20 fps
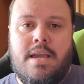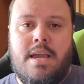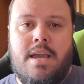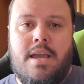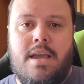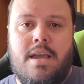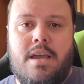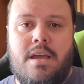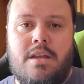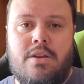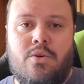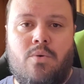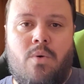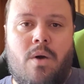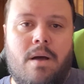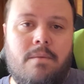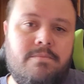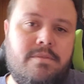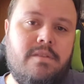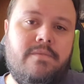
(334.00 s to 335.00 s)
And
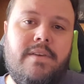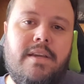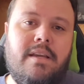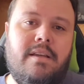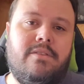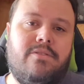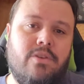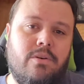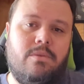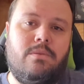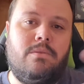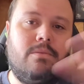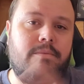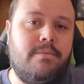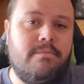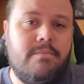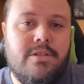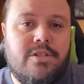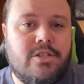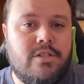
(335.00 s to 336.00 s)
Quantum TV
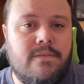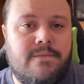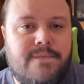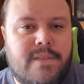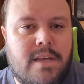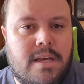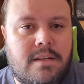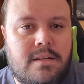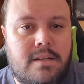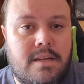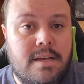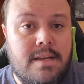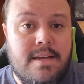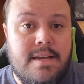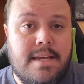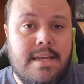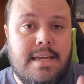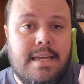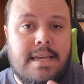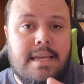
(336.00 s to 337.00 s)
told Mischief that
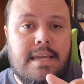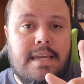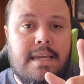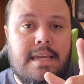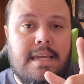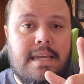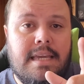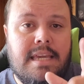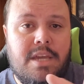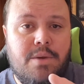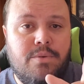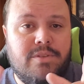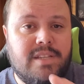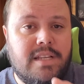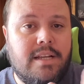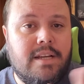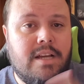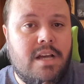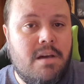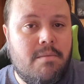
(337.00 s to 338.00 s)
he was
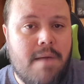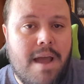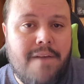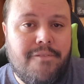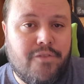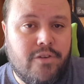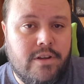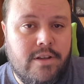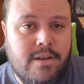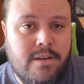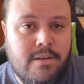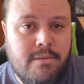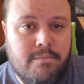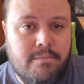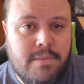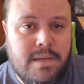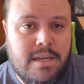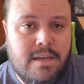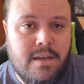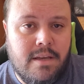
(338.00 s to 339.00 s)
going to come after
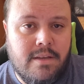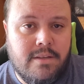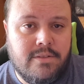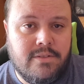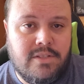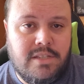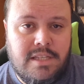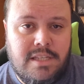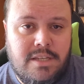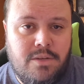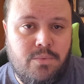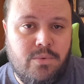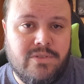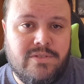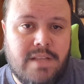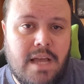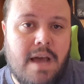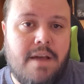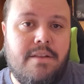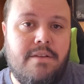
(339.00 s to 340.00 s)
him because he
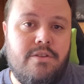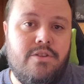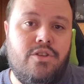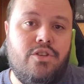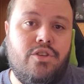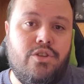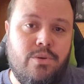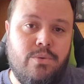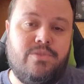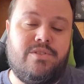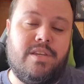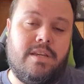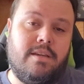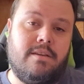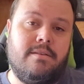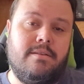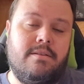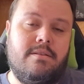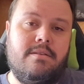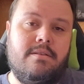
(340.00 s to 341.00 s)
was
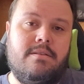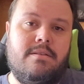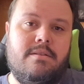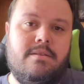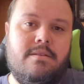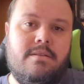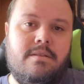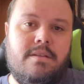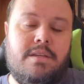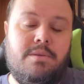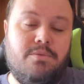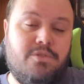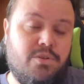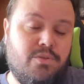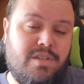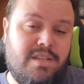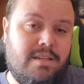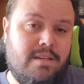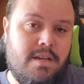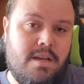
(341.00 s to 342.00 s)
using Quantum
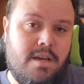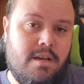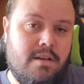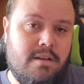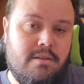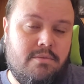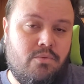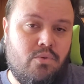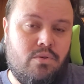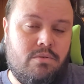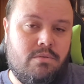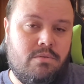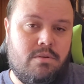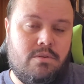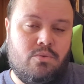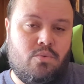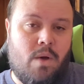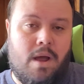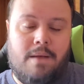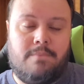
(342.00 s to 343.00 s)

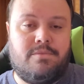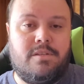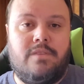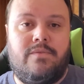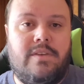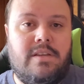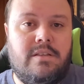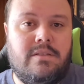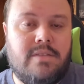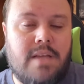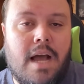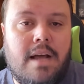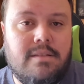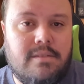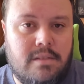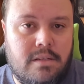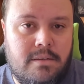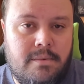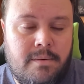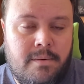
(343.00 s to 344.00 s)
TV's
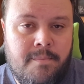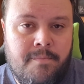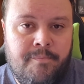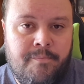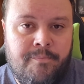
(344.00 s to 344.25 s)
content.